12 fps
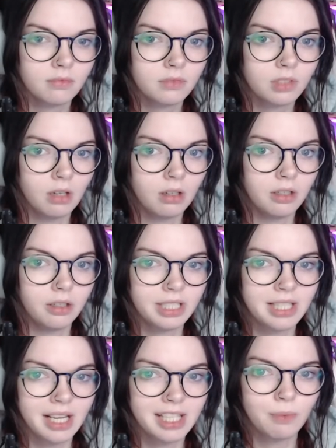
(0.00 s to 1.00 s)
Oh, the
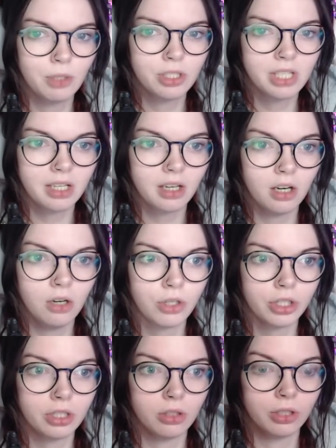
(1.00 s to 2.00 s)
tense music. Oh,
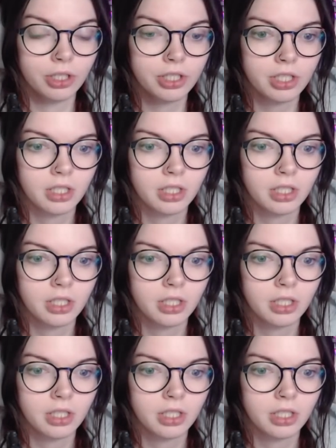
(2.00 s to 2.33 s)
good lord.